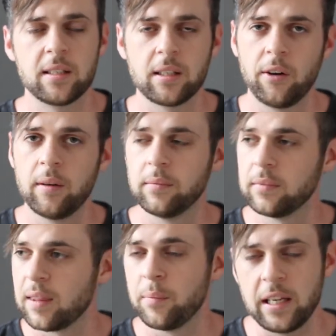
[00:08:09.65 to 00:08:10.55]
So
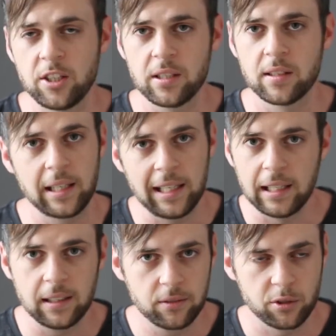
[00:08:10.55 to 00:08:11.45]
the bench is
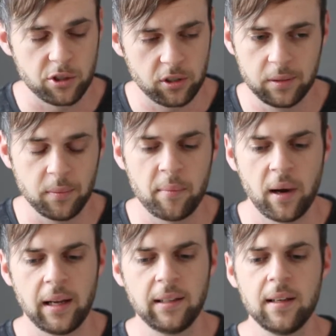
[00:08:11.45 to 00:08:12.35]
crucial in my
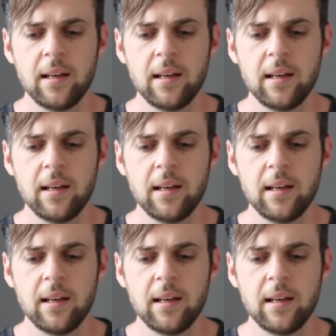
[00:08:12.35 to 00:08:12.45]
mind.